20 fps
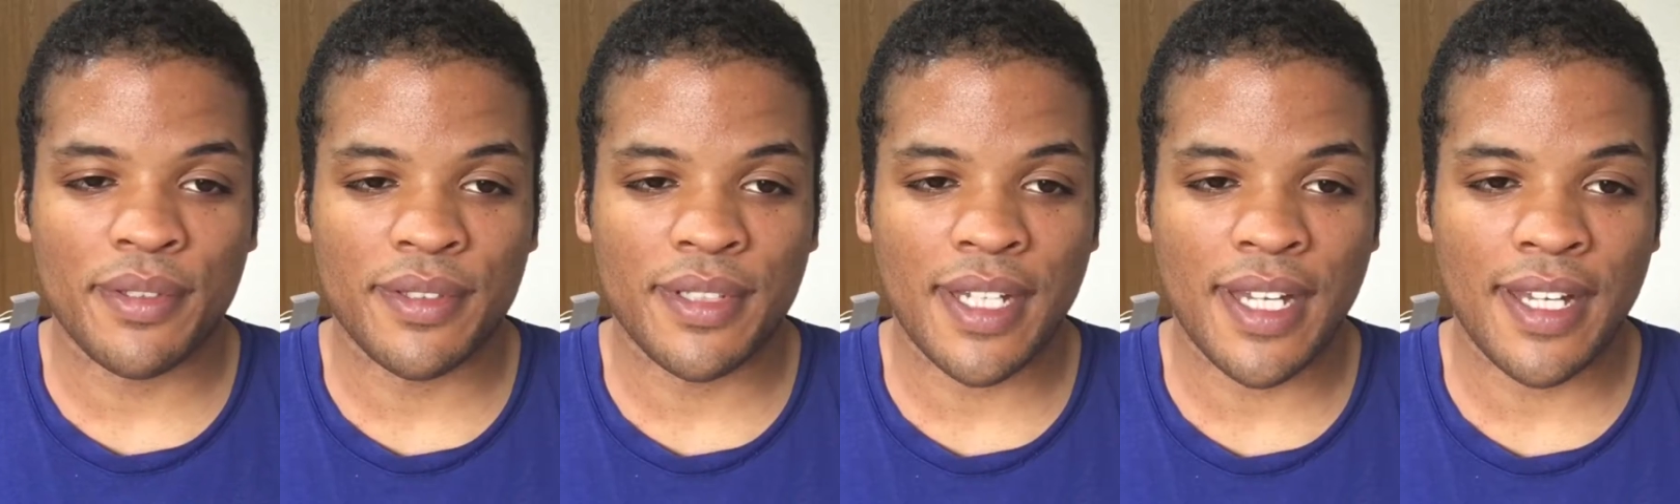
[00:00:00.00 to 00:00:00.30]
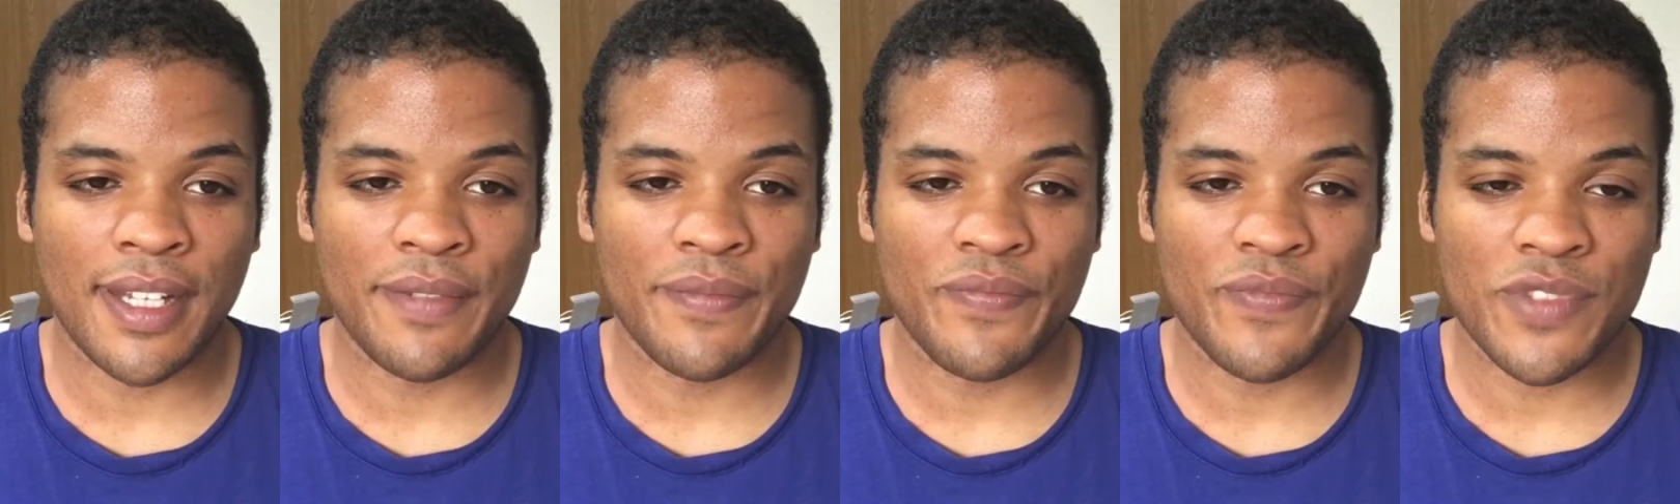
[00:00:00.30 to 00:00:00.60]

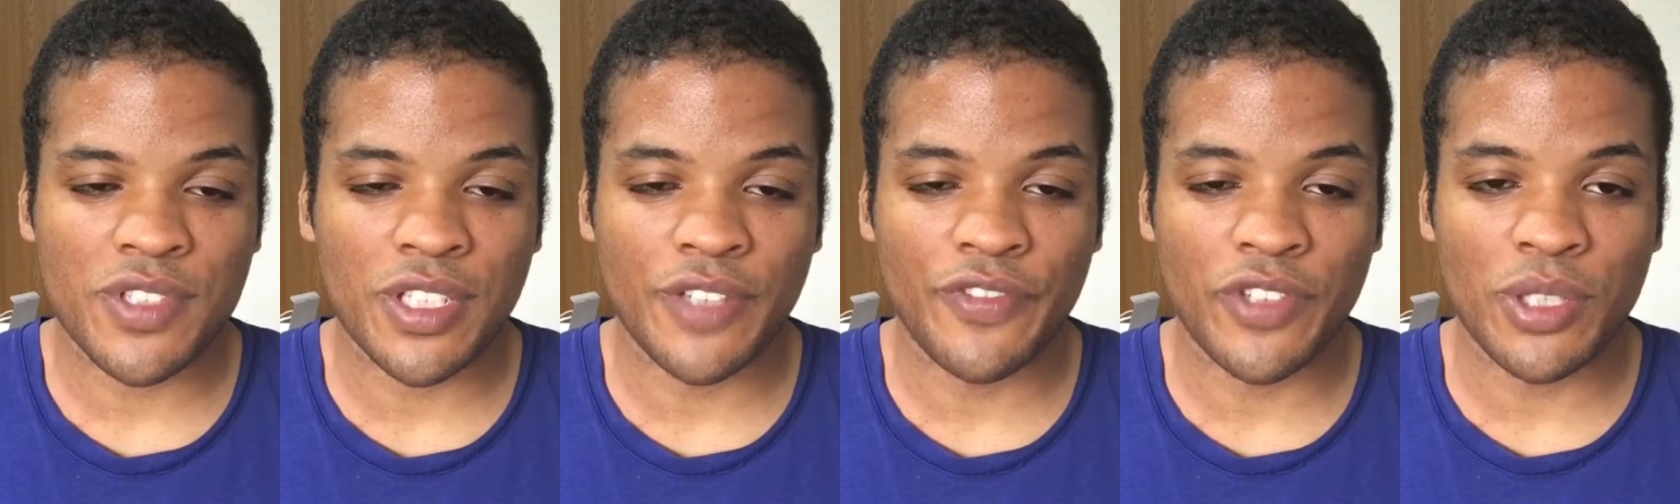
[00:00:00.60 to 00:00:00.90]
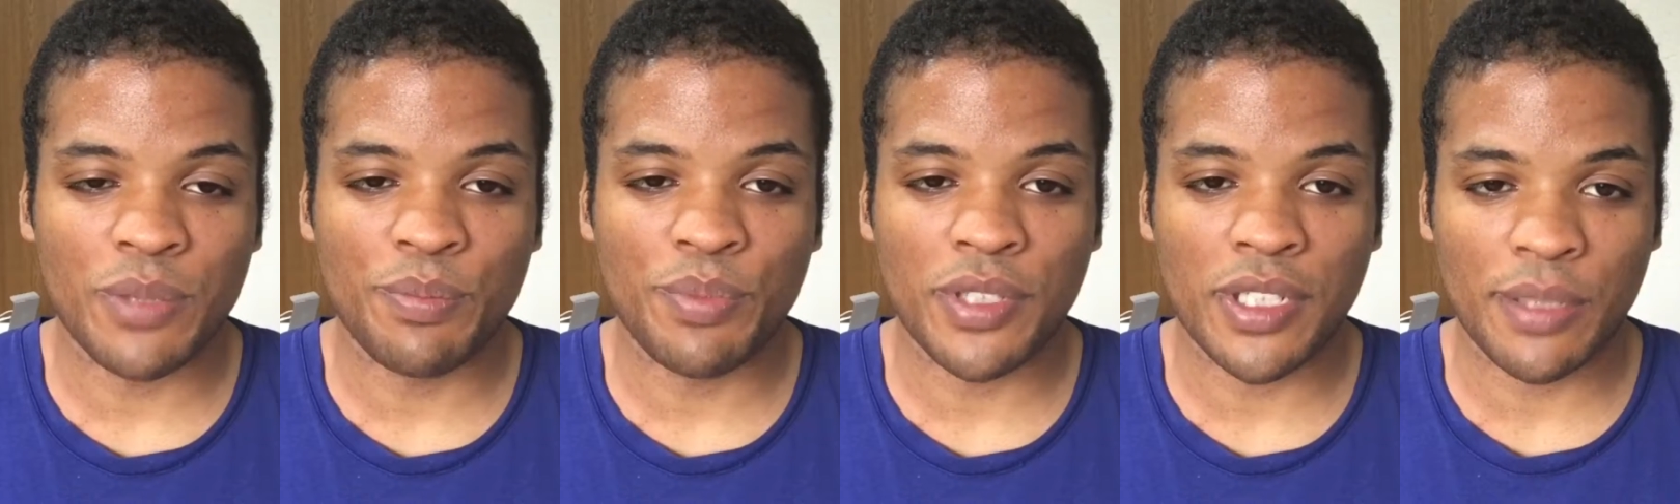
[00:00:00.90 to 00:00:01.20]
Okay, so if you
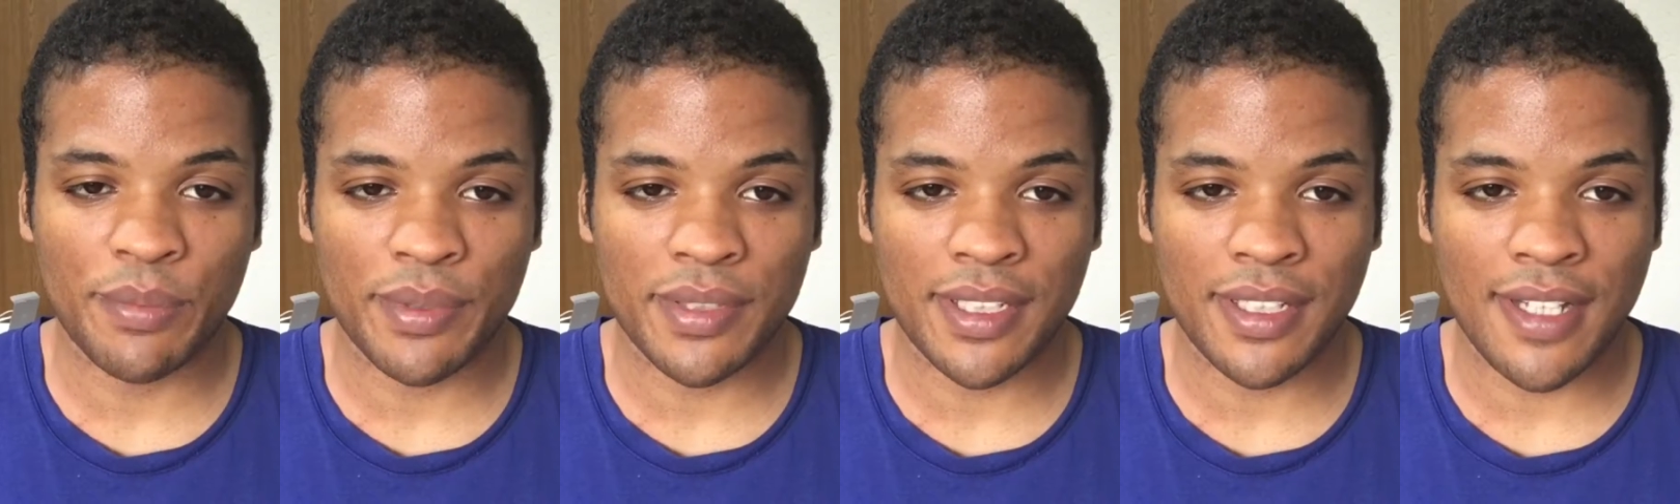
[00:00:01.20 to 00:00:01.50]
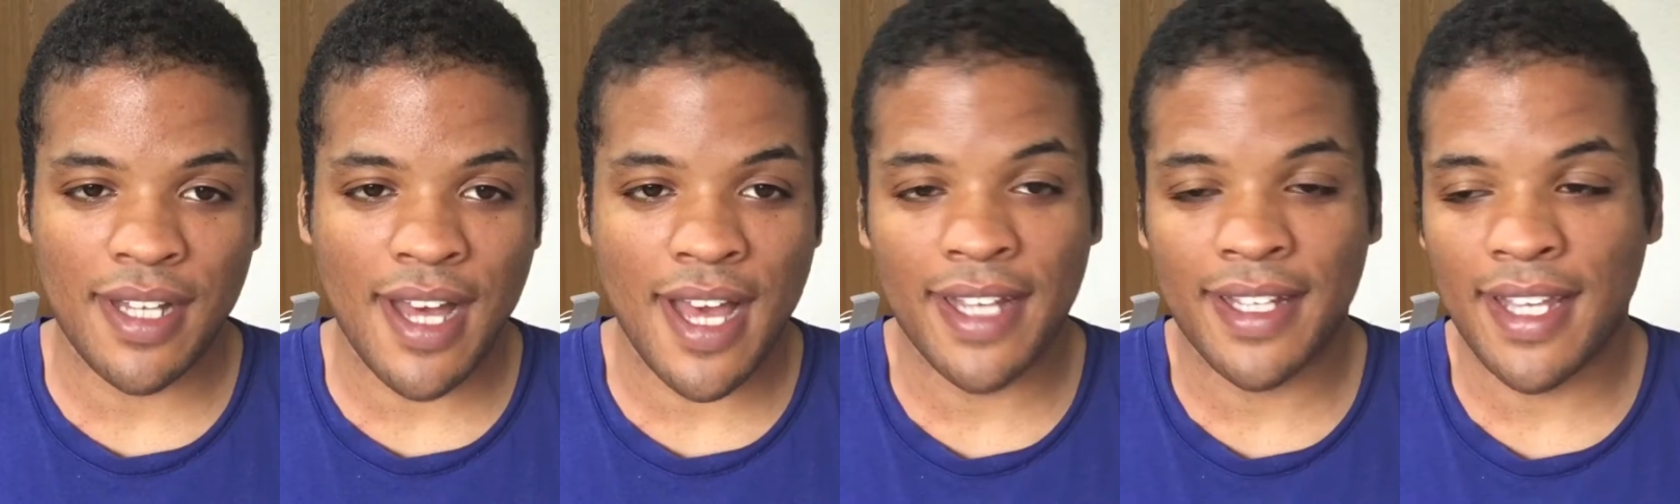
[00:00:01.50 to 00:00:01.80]
can put up with it,
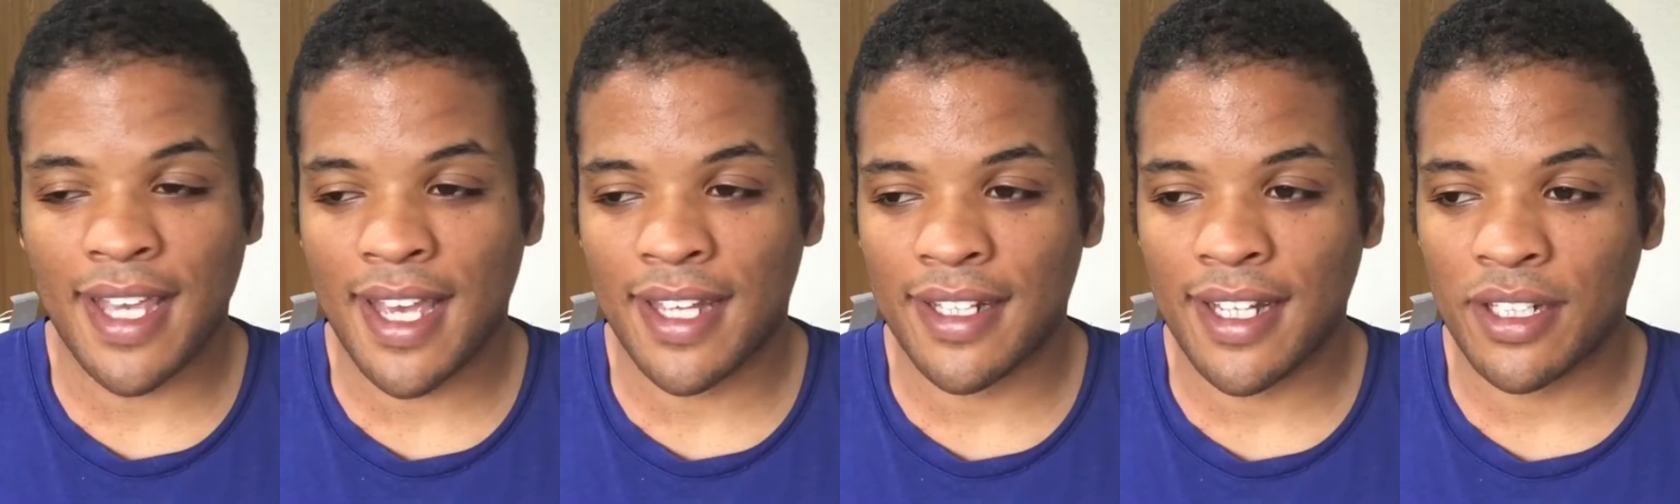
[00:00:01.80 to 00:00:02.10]
I can.